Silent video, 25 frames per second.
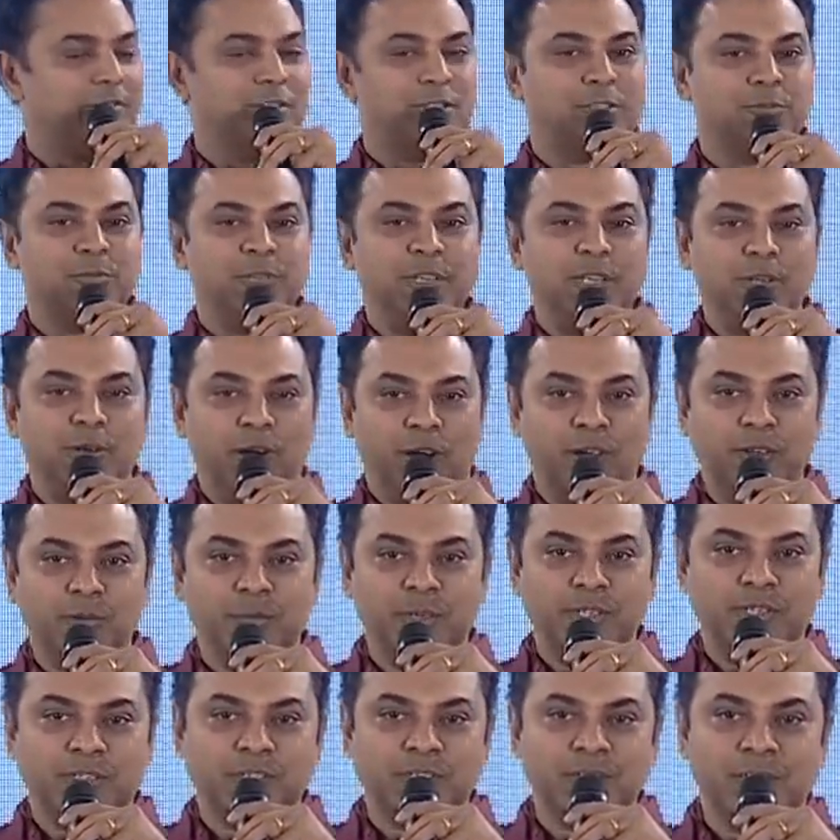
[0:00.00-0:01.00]
Which we
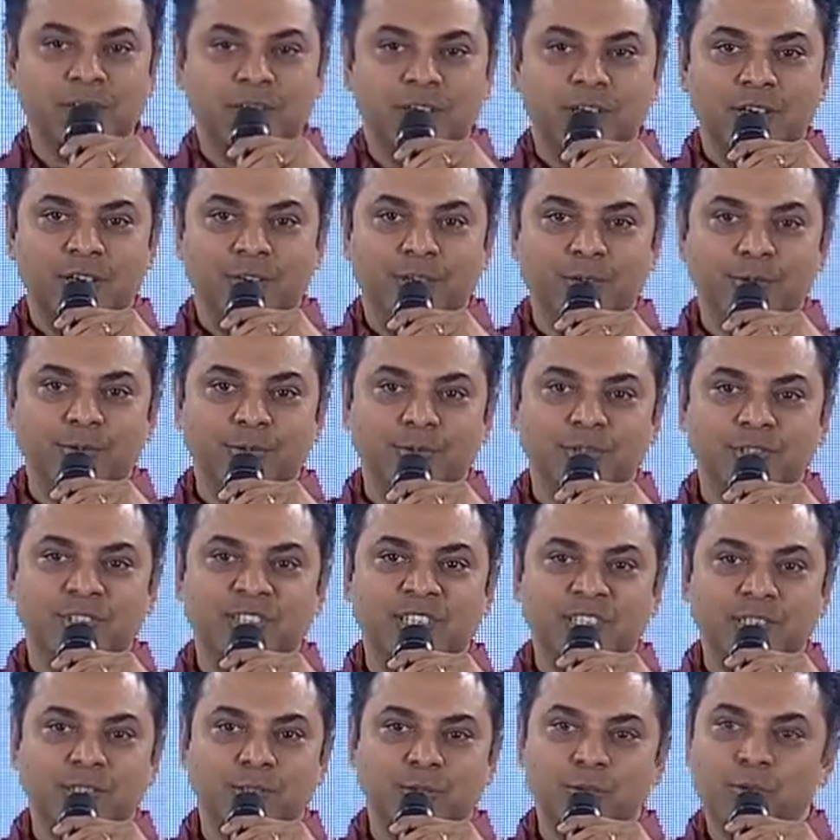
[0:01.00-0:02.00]
economists use
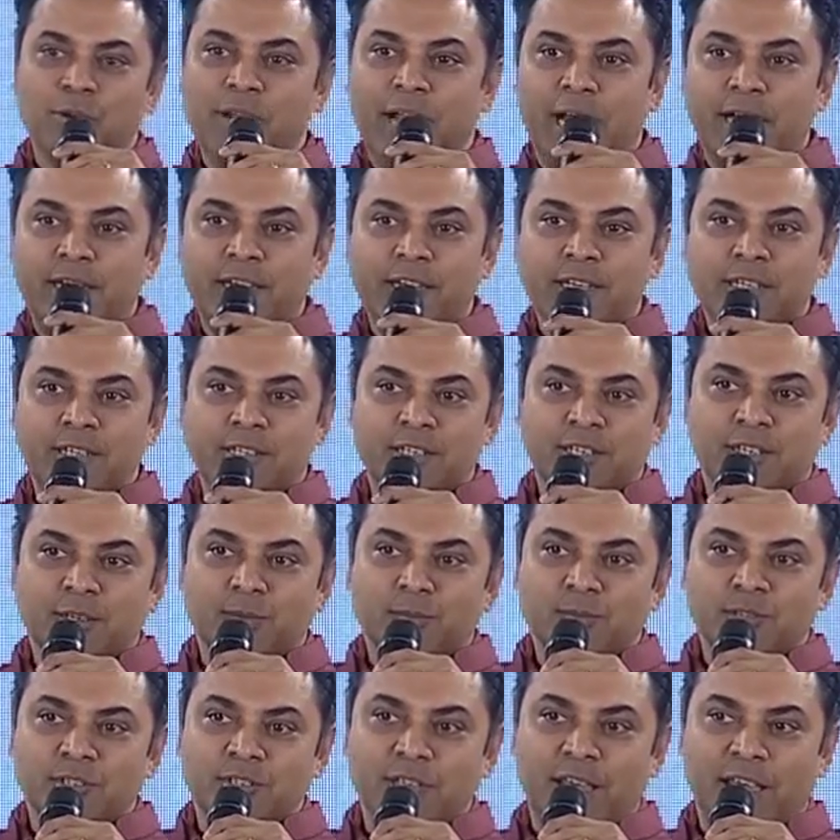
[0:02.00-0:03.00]
these two Latin
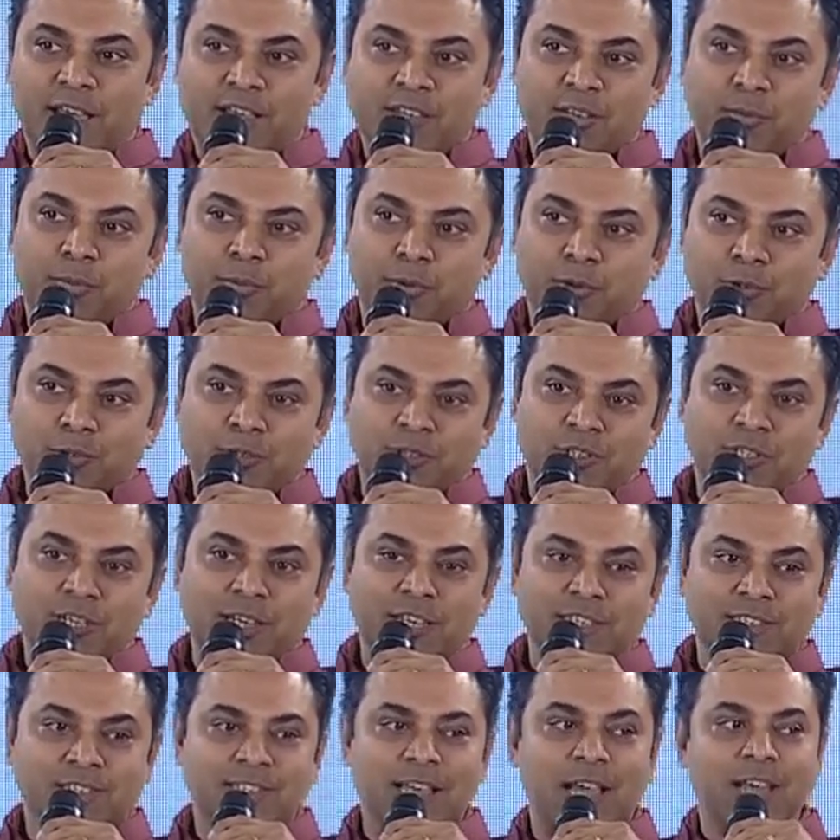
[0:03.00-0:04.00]
terms, ex post
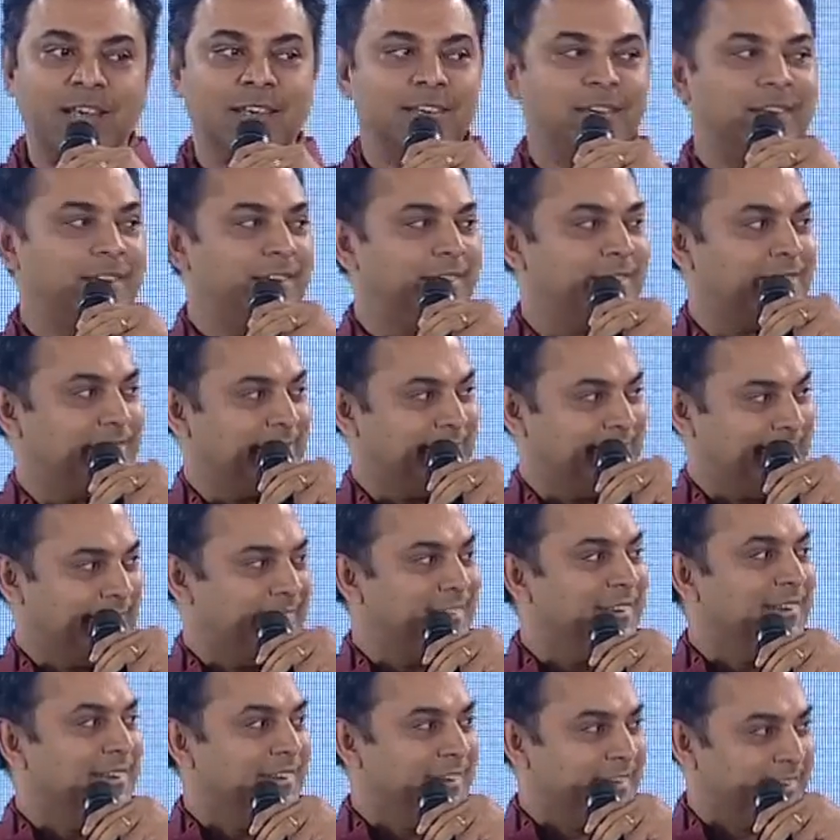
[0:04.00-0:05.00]
and ex ante,
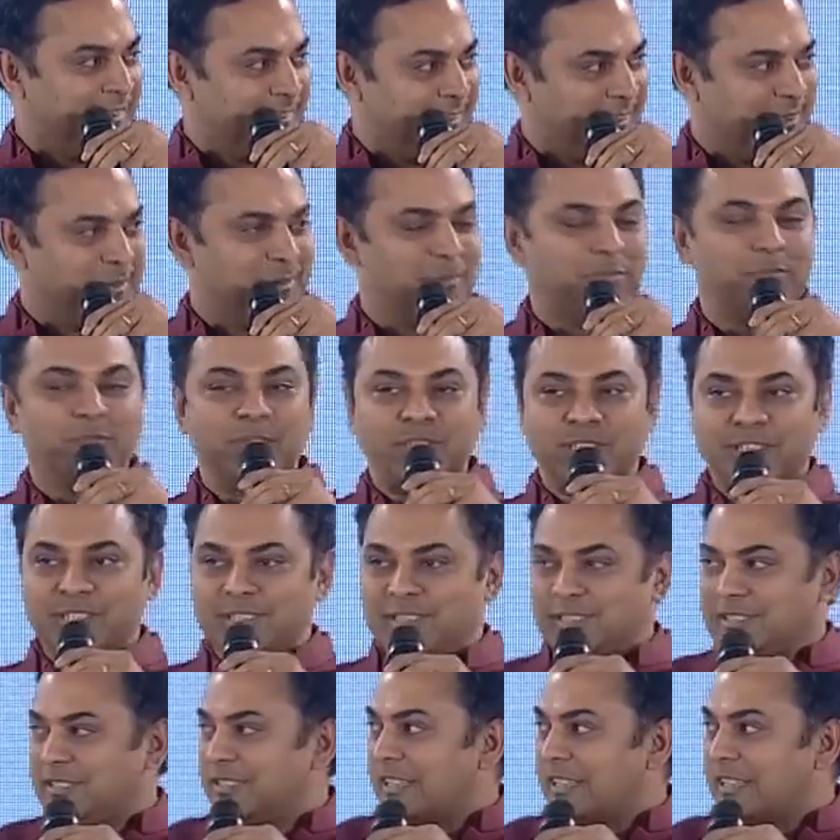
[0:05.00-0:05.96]
um, which is